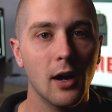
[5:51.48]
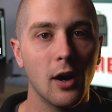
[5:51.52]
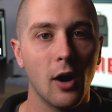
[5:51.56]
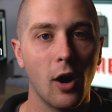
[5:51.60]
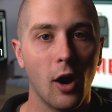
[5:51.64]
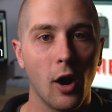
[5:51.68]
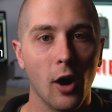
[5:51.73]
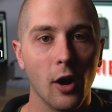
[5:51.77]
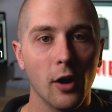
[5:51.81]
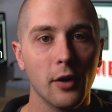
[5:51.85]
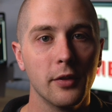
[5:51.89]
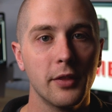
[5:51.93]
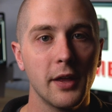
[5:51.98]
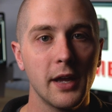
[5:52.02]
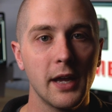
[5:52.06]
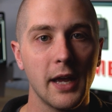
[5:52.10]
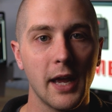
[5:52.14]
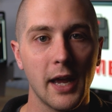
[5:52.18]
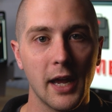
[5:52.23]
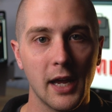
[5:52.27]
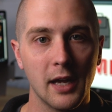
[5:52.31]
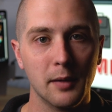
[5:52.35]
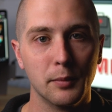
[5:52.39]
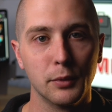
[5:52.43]
Are they
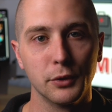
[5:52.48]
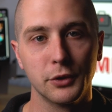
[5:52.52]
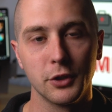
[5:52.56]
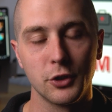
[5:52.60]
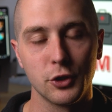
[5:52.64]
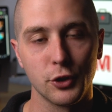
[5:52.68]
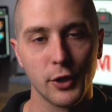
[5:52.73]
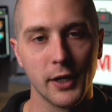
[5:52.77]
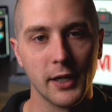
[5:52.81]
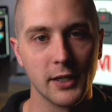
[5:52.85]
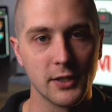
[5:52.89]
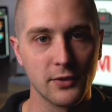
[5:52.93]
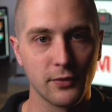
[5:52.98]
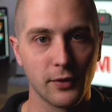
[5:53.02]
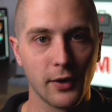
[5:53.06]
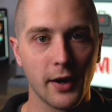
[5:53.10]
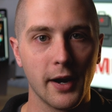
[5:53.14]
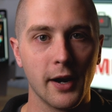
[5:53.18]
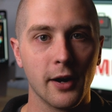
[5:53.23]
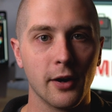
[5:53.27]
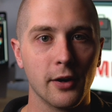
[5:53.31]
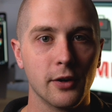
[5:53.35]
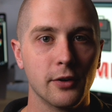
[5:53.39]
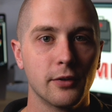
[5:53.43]
able to transfer
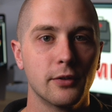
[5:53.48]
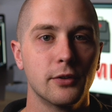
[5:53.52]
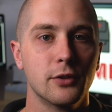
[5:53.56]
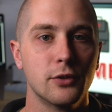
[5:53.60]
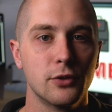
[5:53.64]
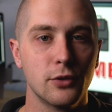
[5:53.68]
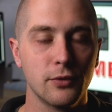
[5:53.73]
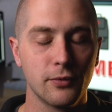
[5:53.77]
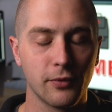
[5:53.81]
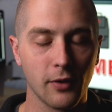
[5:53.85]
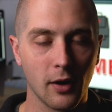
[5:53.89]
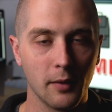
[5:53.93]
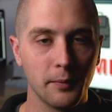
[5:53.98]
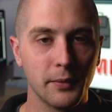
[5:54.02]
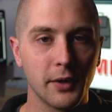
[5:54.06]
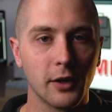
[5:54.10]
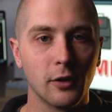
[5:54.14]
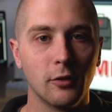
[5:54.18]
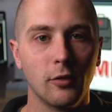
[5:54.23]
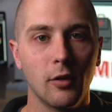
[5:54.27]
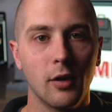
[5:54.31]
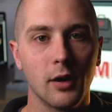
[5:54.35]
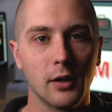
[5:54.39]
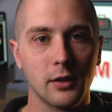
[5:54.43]
air from their
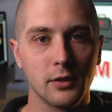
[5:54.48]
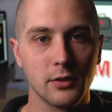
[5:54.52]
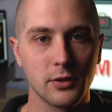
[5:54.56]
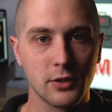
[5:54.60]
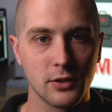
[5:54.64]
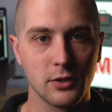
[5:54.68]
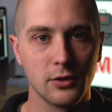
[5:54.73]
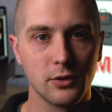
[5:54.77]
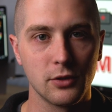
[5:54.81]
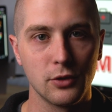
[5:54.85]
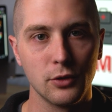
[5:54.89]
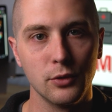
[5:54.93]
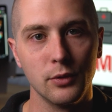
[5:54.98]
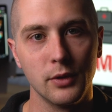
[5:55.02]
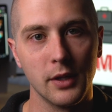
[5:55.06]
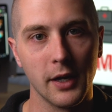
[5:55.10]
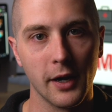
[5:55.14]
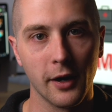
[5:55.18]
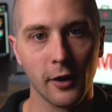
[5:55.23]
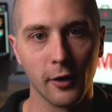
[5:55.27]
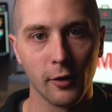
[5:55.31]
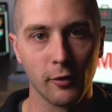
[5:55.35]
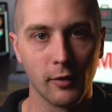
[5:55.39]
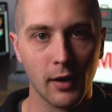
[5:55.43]
lungs to the
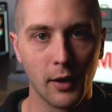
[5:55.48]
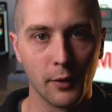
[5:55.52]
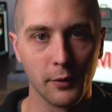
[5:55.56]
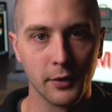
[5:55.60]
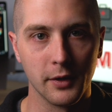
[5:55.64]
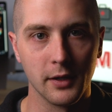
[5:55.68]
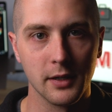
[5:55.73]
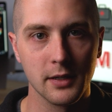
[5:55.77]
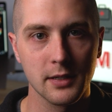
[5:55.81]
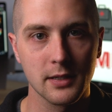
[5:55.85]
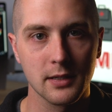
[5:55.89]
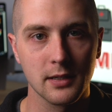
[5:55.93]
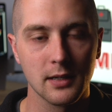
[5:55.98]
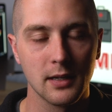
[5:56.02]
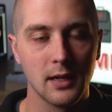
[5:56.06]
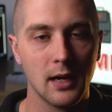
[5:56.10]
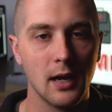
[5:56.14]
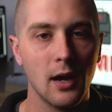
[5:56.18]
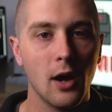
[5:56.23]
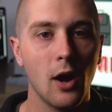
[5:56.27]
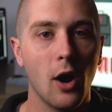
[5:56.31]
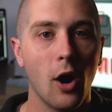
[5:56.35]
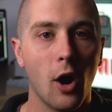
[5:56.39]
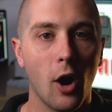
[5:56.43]
air around us?
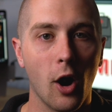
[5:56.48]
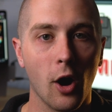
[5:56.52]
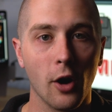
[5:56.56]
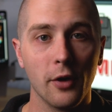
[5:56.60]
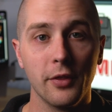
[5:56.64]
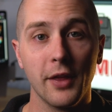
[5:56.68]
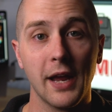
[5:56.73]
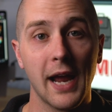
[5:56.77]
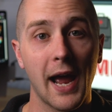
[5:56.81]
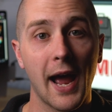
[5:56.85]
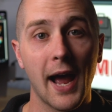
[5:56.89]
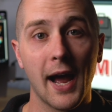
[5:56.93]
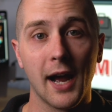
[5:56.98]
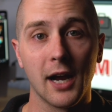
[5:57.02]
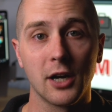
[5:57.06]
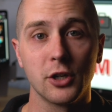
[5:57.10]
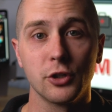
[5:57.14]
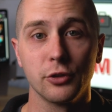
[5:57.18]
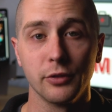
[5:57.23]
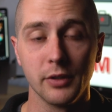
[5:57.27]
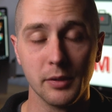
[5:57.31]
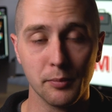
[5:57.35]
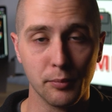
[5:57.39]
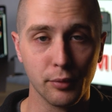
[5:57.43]
Are they
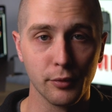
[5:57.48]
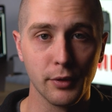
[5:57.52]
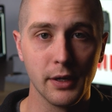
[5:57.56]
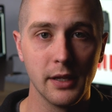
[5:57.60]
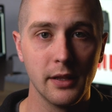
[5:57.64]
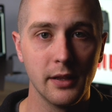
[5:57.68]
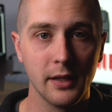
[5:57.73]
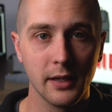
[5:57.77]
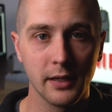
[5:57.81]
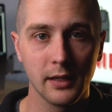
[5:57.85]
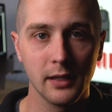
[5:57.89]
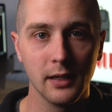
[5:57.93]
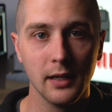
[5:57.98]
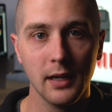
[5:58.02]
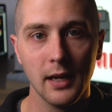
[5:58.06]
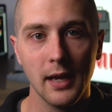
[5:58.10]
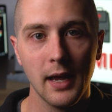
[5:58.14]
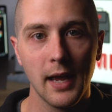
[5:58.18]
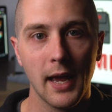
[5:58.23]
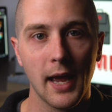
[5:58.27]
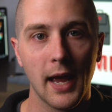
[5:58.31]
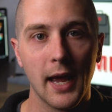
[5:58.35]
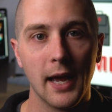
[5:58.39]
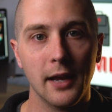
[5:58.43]
actually breathing?
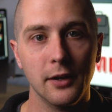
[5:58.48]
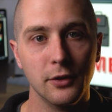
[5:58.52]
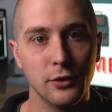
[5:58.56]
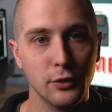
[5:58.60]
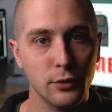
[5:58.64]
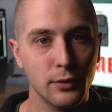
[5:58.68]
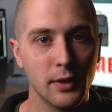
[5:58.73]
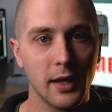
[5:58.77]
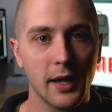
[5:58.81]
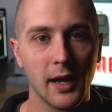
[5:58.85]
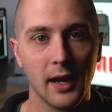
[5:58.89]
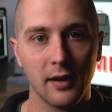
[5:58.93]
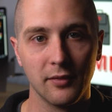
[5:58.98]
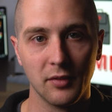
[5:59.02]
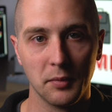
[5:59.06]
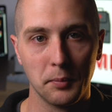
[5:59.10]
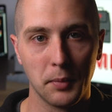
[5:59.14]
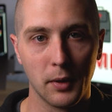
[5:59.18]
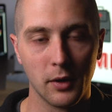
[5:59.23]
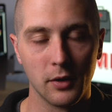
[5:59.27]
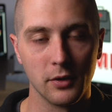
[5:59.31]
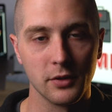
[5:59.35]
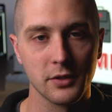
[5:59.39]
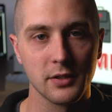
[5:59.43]
And do they have a
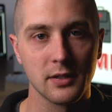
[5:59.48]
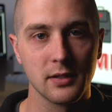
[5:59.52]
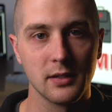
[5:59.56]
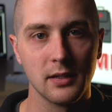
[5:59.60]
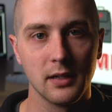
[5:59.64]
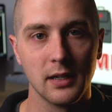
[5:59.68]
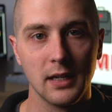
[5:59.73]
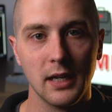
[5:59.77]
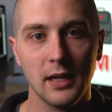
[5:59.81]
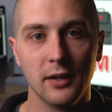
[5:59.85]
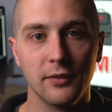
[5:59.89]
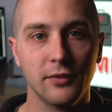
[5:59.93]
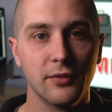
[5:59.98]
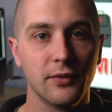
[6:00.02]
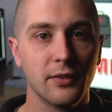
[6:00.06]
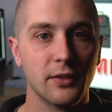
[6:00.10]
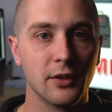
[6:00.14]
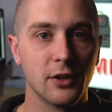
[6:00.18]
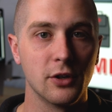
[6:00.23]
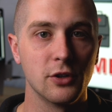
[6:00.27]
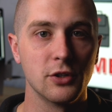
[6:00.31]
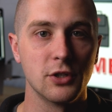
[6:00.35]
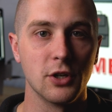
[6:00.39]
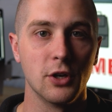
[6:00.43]
pulse? If
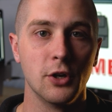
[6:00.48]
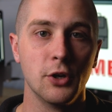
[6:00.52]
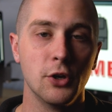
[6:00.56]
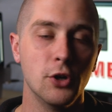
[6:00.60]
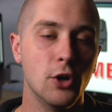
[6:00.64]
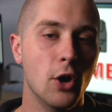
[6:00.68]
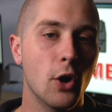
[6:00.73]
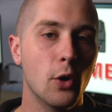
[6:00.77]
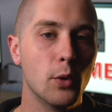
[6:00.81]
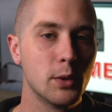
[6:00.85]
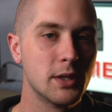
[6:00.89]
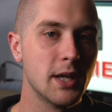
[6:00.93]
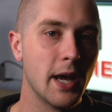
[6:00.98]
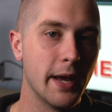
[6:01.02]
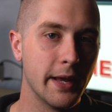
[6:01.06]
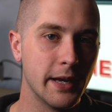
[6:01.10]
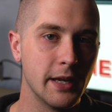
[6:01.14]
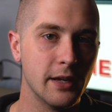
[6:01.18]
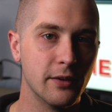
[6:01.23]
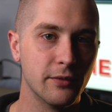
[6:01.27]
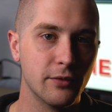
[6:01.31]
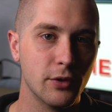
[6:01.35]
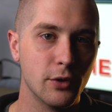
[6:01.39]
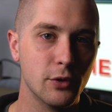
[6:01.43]
there's a no to
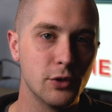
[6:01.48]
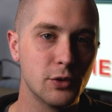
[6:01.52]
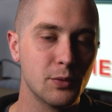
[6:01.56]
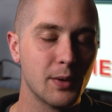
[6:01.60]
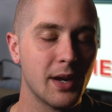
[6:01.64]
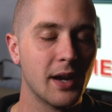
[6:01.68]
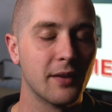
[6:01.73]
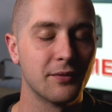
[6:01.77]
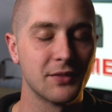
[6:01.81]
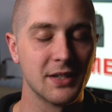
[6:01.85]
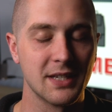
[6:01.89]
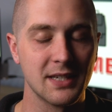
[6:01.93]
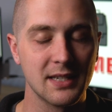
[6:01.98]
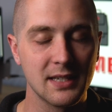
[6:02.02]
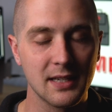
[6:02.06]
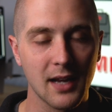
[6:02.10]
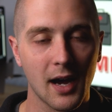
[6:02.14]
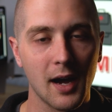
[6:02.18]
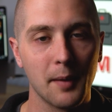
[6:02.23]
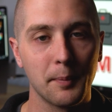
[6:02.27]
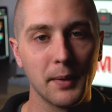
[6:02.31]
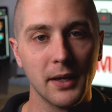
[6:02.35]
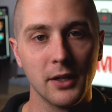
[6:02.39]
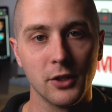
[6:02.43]
any of those, we have to
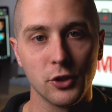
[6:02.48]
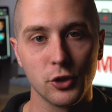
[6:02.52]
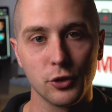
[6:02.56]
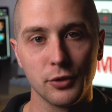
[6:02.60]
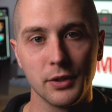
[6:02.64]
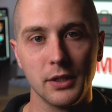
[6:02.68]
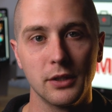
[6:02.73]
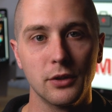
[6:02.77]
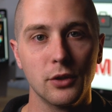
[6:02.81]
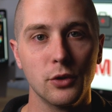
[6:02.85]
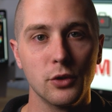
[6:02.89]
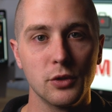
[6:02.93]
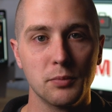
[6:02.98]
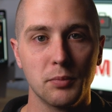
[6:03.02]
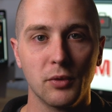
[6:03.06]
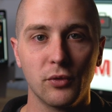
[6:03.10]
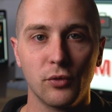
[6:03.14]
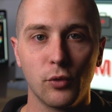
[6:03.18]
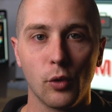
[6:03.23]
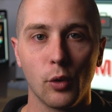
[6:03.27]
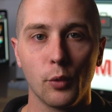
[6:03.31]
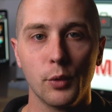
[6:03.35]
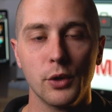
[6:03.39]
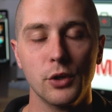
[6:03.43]
stop and treat those
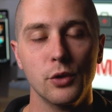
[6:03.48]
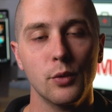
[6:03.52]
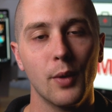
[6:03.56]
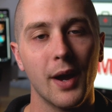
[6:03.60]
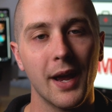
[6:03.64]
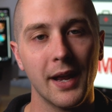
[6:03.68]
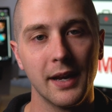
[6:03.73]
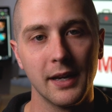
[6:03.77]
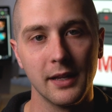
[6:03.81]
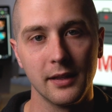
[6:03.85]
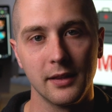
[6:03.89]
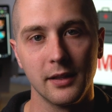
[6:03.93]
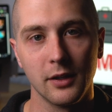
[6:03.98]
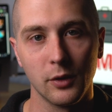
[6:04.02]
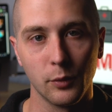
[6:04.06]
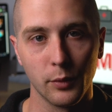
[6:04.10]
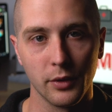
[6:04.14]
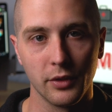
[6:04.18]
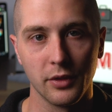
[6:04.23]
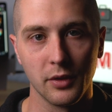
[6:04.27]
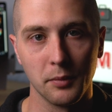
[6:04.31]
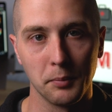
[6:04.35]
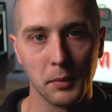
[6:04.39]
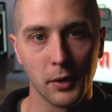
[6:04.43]
before we do anything
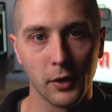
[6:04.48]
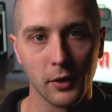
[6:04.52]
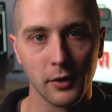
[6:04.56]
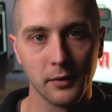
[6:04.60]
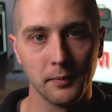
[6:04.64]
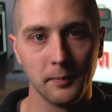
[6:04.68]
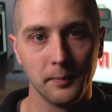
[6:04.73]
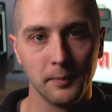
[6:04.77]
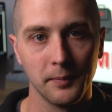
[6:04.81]
with the burn.